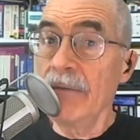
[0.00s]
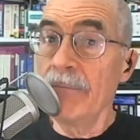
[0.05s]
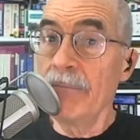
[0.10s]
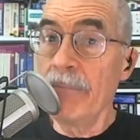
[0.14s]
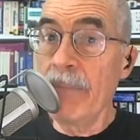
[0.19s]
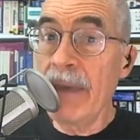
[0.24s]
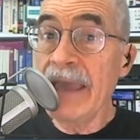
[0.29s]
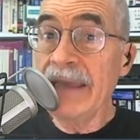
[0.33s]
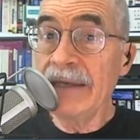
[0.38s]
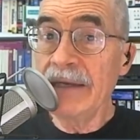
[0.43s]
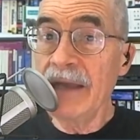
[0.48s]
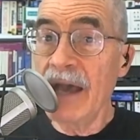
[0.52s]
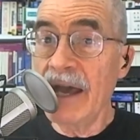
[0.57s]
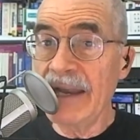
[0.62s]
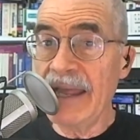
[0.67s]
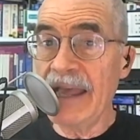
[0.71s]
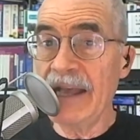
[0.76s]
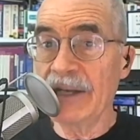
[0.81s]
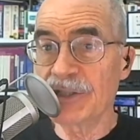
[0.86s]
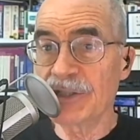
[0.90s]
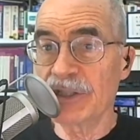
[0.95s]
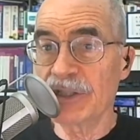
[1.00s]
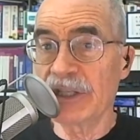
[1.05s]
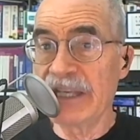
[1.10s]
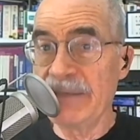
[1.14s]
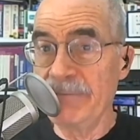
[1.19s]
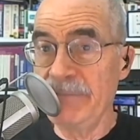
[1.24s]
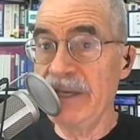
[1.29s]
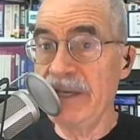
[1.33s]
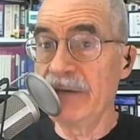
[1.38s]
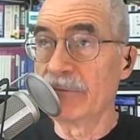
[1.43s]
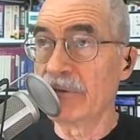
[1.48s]
may not actually
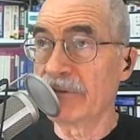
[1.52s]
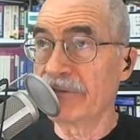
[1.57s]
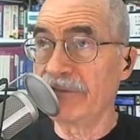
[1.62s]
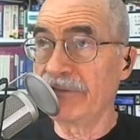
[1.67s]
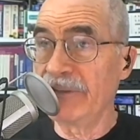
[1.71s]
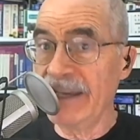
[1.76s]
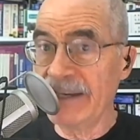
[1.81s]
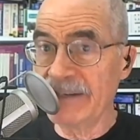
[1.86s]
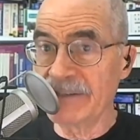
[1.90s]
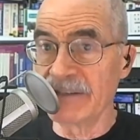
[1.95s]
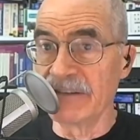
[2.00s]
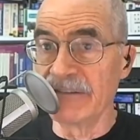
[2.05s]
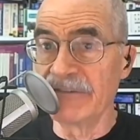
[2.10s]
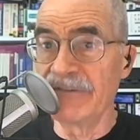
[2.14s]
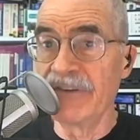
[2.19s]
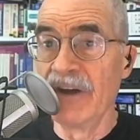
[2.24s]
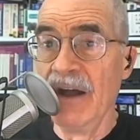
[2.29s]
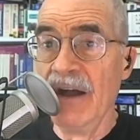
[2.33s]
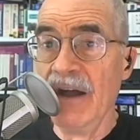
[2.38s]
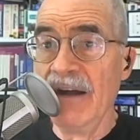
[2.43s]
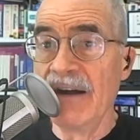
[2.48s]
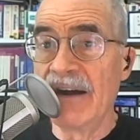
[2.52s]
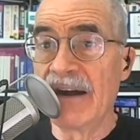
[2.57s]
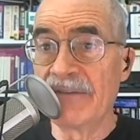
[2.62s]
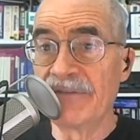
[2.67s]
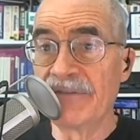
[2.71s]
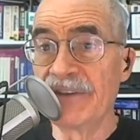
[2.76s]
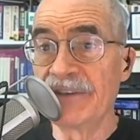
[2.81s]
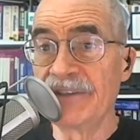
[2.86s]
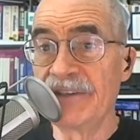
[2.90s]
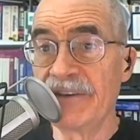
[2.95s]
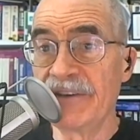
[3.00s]
be reflective of
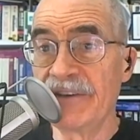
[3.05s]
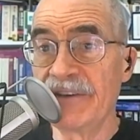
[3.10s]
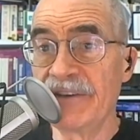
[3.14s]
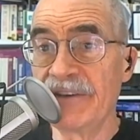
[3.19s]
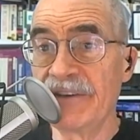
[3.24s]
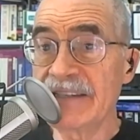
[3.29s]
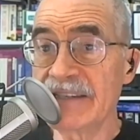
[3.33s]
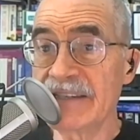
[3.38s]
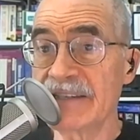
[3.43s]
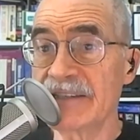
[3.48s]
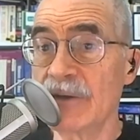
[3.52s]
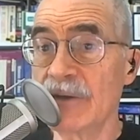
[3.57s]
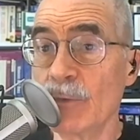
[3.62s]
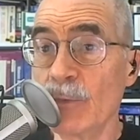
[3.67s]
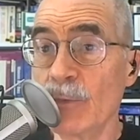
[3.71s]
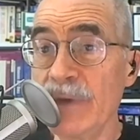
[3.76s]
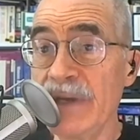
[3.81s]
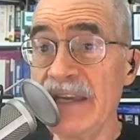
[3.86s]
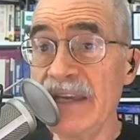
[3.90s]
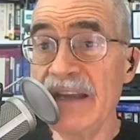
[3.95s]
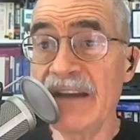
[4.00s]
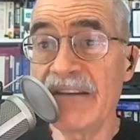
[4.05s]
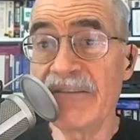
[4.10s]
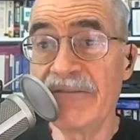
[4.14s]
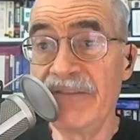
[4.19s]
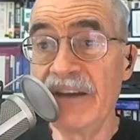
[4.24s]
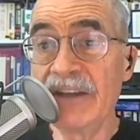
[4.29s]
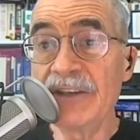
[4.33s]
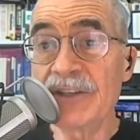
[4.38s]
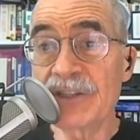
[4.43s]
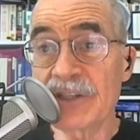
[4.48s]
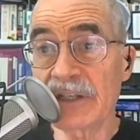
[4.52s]
the devices that we
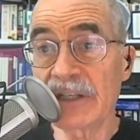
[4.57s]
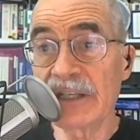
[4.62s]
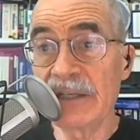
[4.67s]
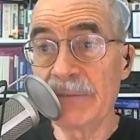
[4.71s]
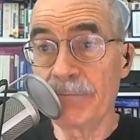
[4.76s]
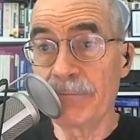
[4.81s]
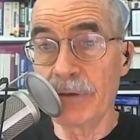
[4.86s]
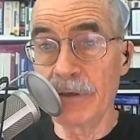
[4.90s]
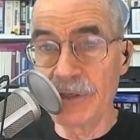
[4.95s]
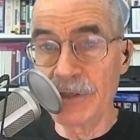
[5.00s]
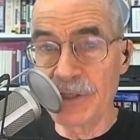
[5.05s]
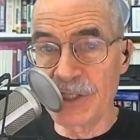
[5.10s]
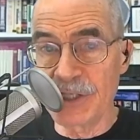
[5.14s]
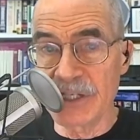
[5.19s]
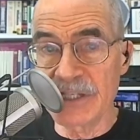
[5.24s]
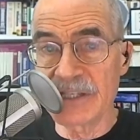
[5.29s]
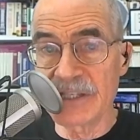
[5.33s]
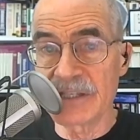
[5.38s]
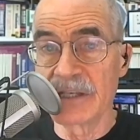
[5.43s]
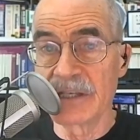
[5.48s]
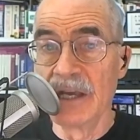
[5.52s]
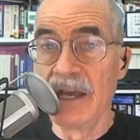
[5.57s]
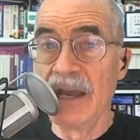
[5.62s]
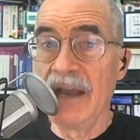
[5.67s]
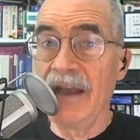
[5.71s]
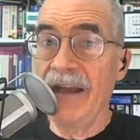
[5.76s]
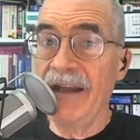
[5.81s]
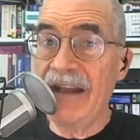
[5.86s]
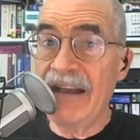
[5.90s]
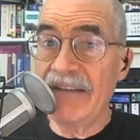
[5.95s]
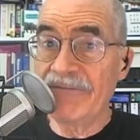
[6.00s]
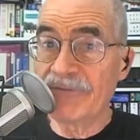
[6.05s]
eventually purchase
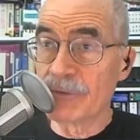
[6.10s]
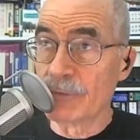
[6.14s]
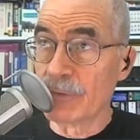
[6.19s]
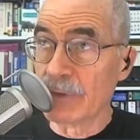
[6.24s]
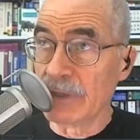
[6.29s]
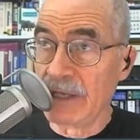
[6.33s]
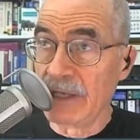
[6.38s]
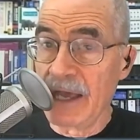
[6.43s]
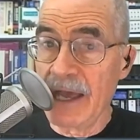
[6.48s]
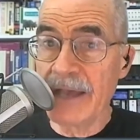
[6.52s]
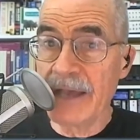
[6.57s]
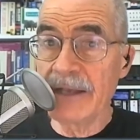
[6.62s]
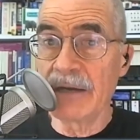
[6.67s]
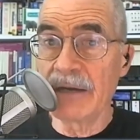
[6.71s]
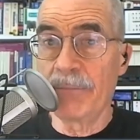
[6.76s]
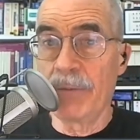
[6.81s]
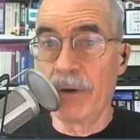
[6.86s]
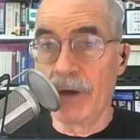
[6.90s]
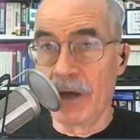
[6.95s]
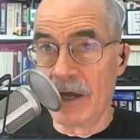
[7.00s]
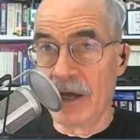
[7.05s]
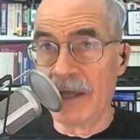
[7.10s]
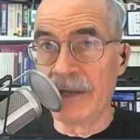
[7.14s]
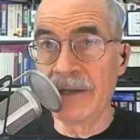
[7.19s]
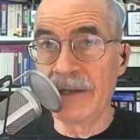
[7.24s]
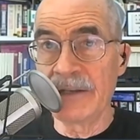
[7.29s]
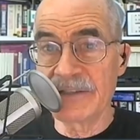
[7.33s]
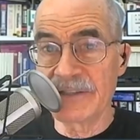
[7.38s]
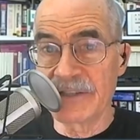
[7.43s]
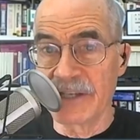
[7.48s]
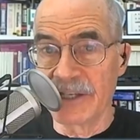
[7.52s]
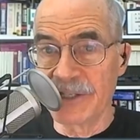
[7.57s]
after relying upon
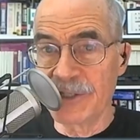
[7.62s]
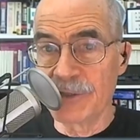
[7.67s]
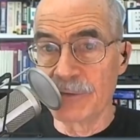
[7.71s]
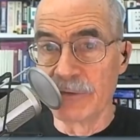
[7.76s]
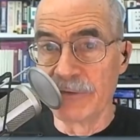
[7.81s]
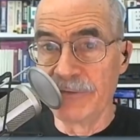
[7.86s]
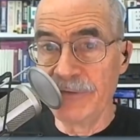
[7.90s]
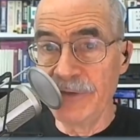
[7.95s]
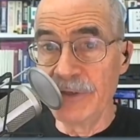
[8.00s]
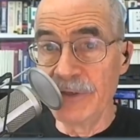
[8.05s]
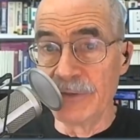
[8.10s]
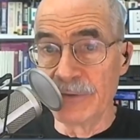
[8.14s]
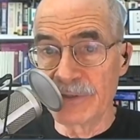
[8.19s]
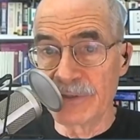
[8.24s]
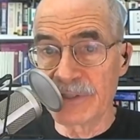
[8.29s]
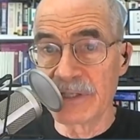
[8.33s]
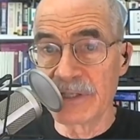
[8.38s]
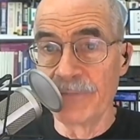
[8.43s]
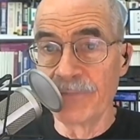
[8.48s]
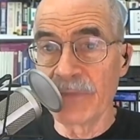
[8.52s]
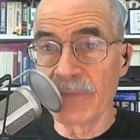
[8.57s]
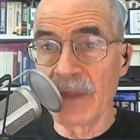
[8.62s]
such reviews.